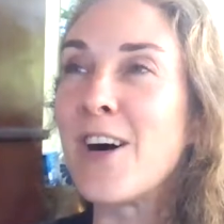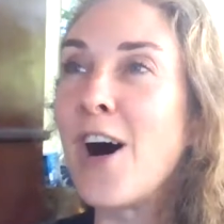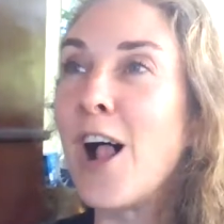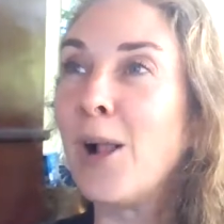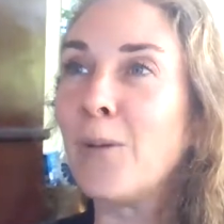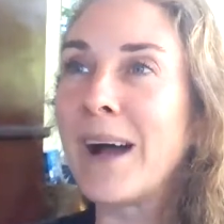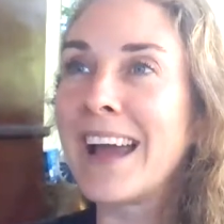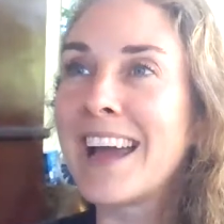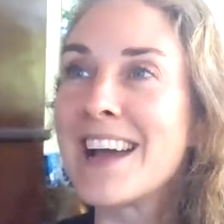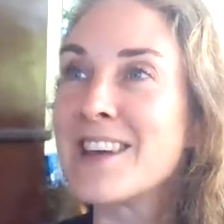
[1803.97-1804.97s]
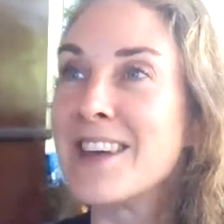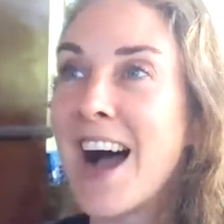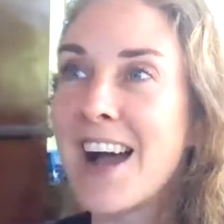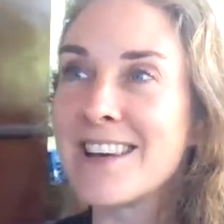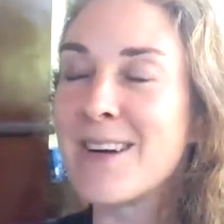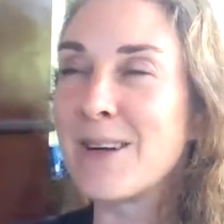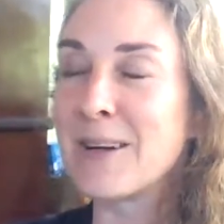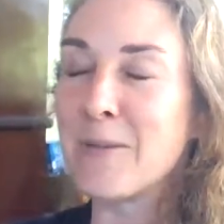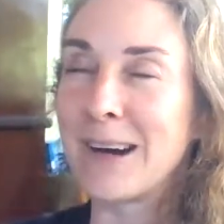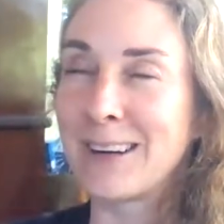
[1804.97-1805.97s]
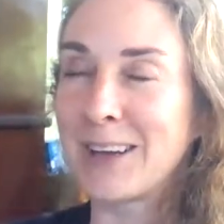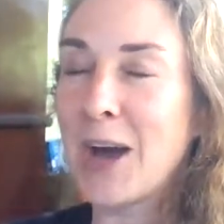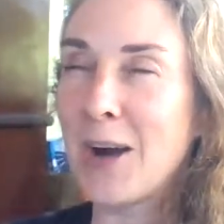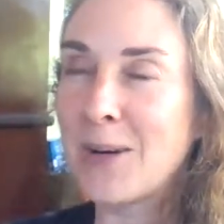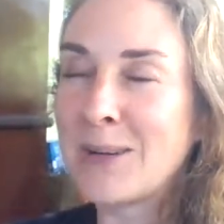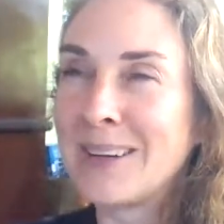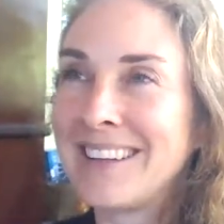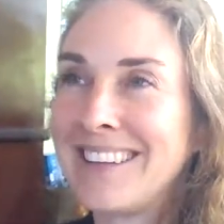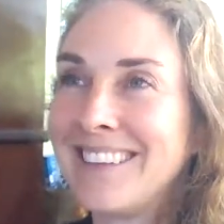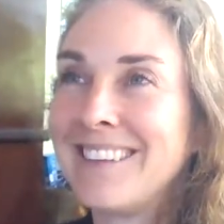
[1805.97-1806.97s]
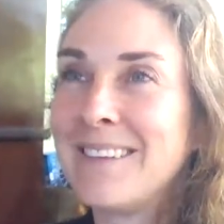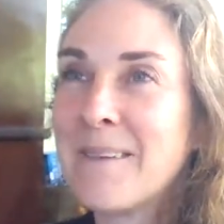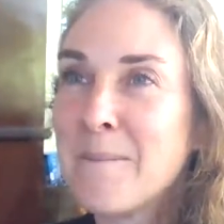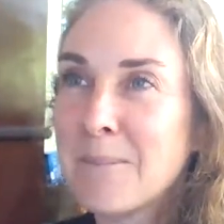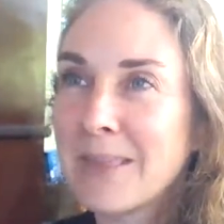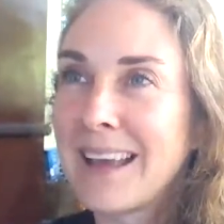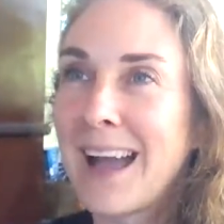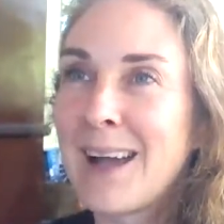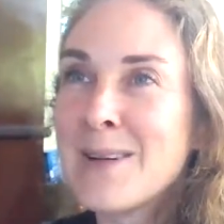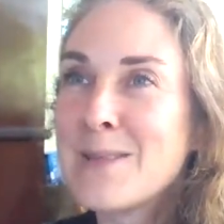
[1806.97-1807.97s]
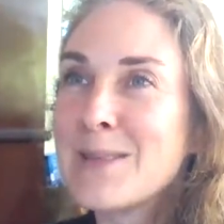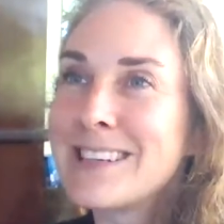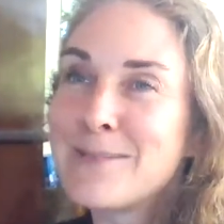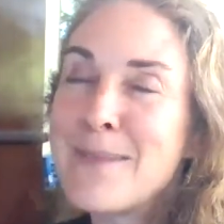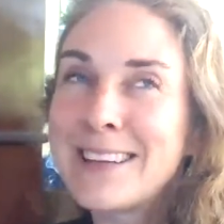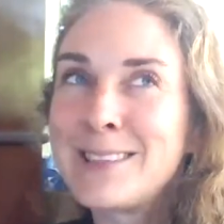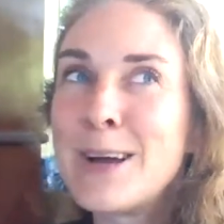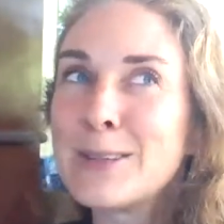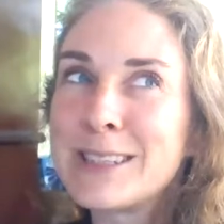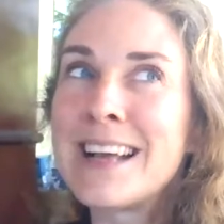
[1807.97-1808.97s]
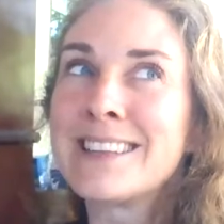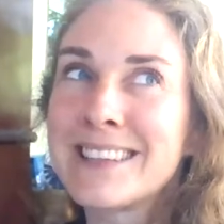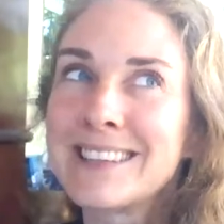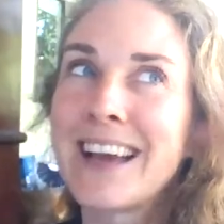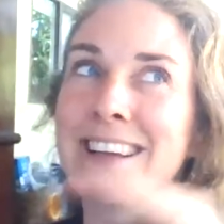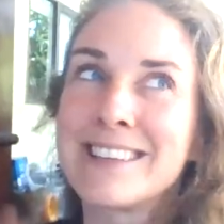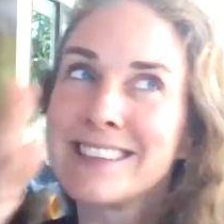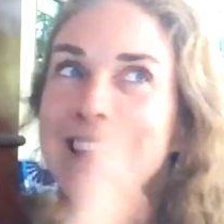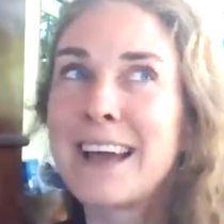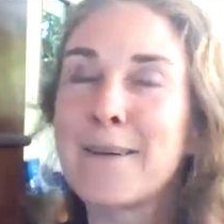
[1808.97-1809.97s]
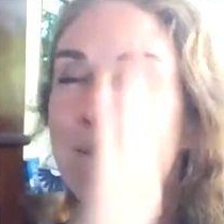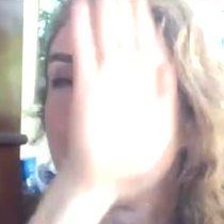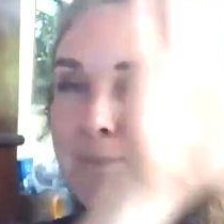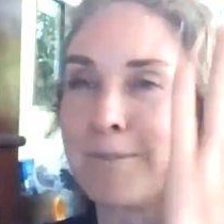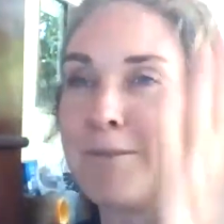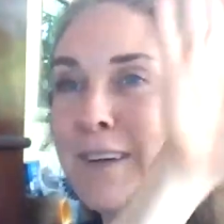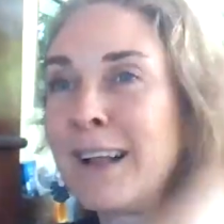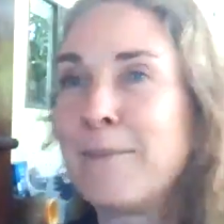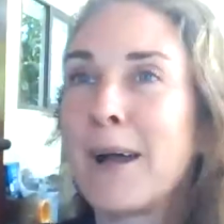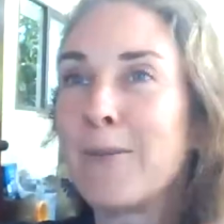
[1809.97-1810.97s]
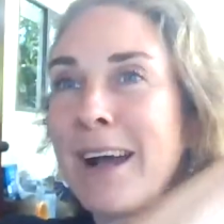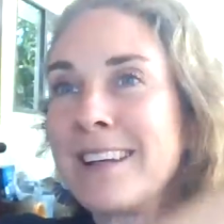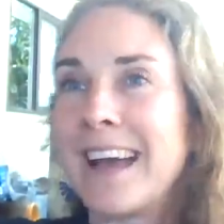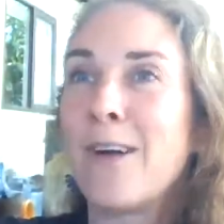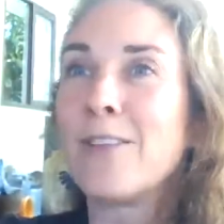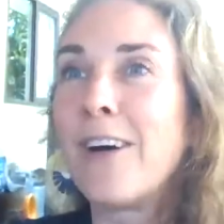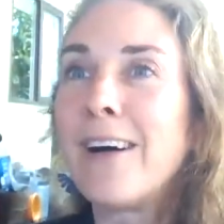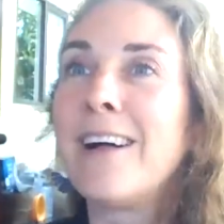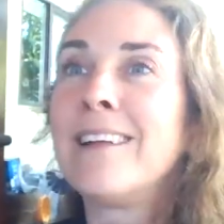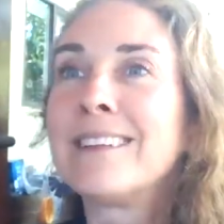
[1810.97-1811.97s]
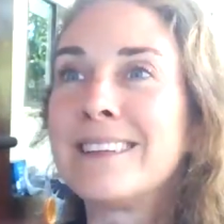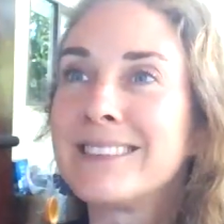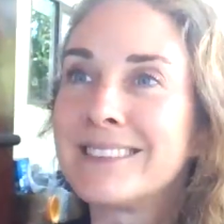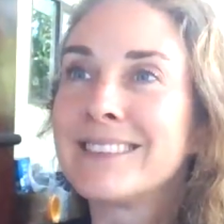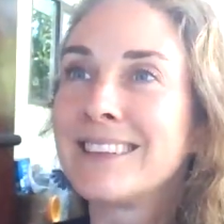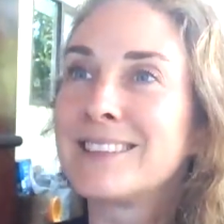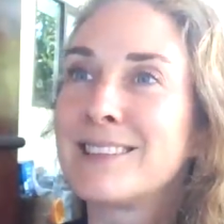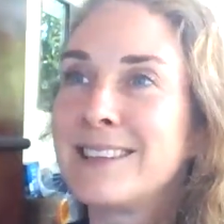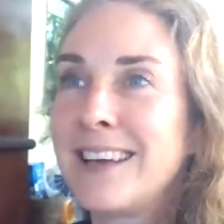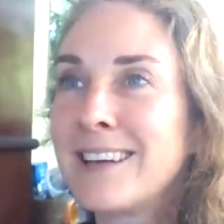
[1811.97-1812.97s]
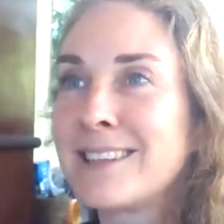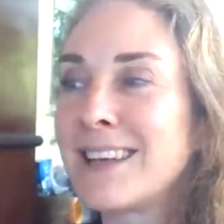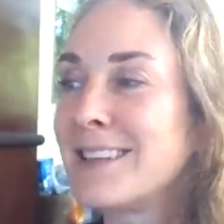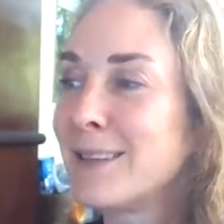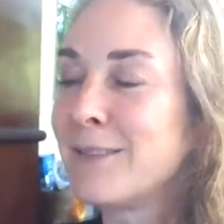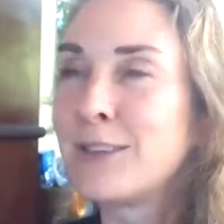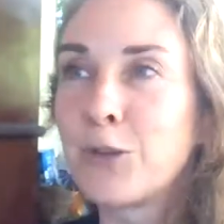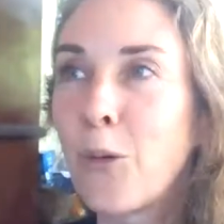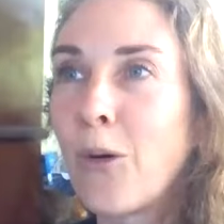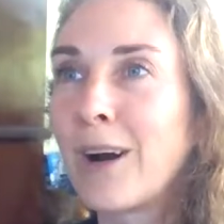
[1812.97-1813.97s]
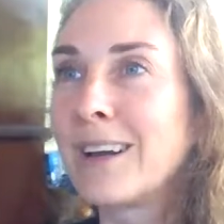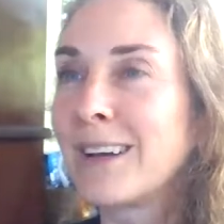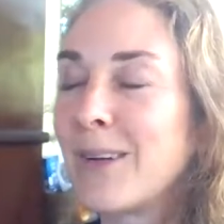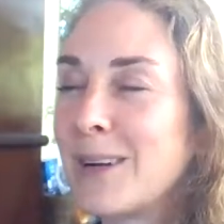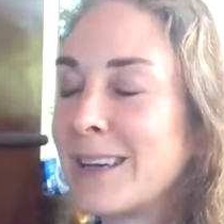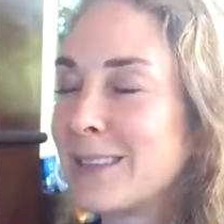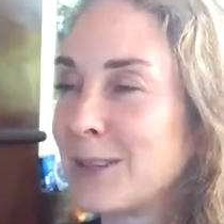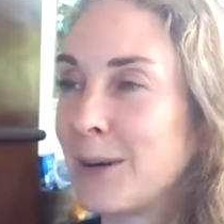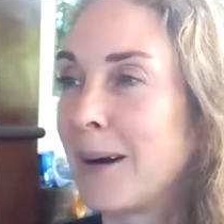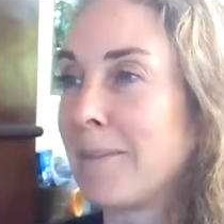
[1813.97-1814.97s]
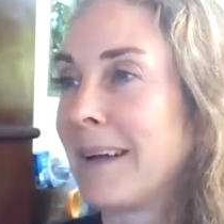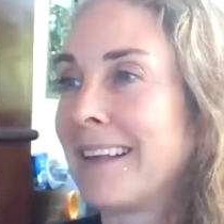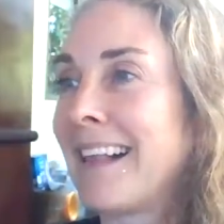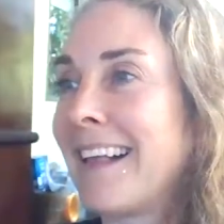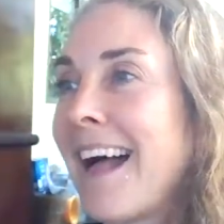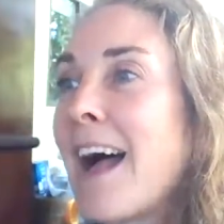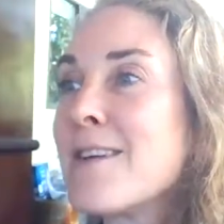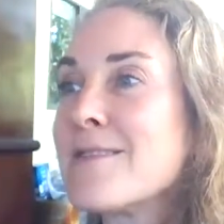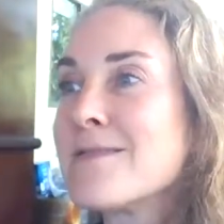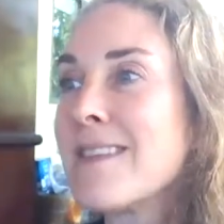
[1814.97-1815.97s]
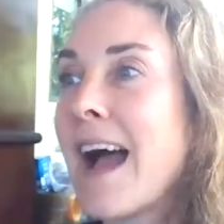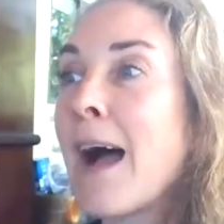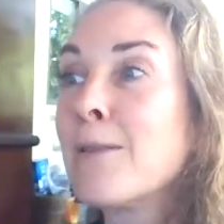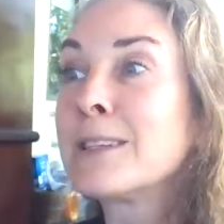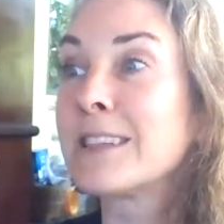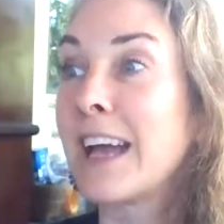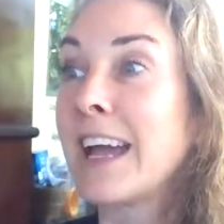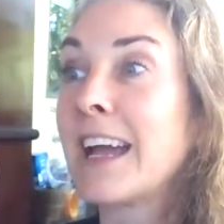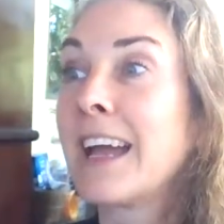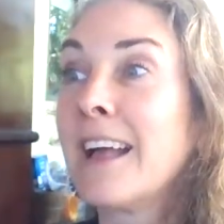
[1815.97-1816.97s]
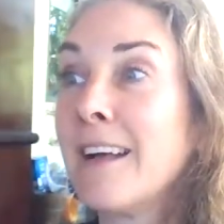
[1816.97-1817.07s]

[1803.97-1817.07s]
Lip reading: the hallway and not knowing where to go. Okay, which makes no sense because I could just like feel my way down the hall and get a sense of a door and go in a door. But I was like